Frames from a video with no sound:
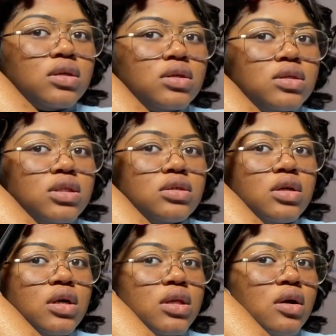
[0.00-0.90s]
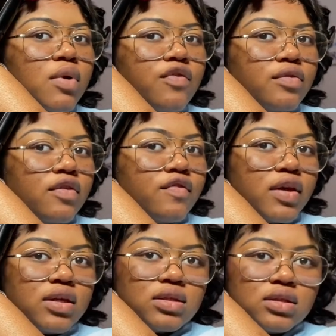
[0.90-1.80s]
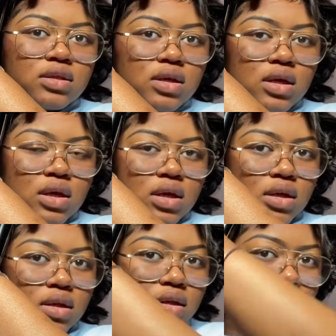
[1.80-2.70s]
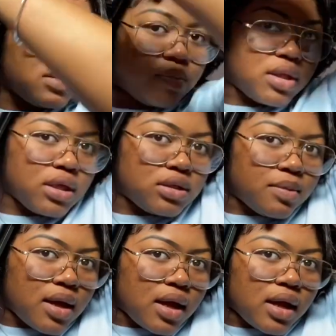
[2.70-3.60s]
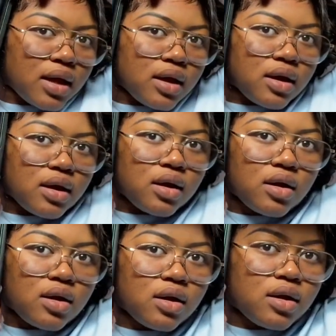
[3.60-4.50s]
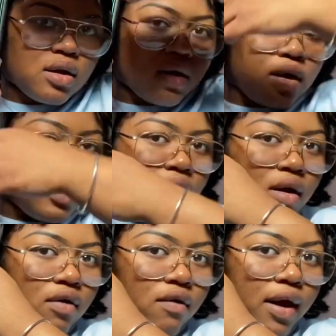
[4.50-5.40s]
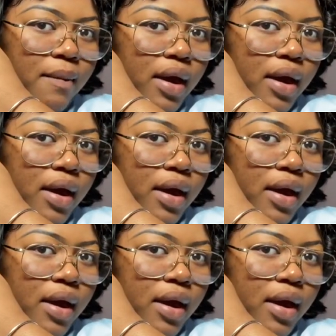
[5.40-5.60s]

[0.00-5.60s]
still curling away from the face. Place my iron, wrap my